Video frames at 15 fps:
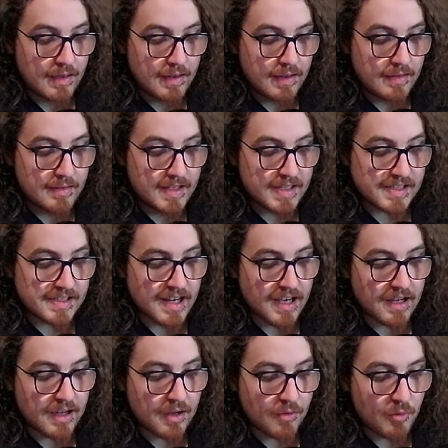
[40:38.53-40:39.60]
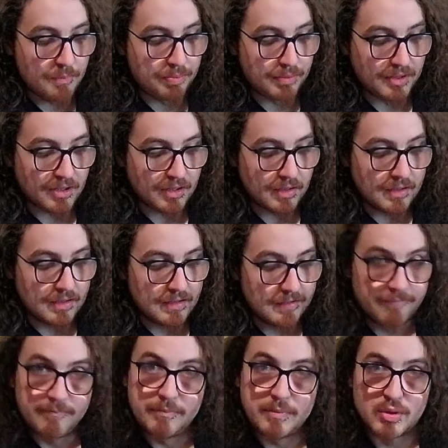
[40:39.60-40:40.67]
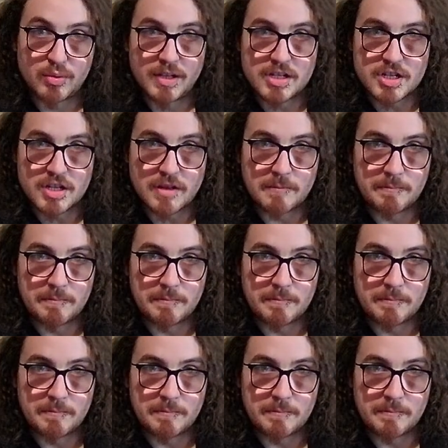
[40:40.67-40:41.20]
this data would blur between each other.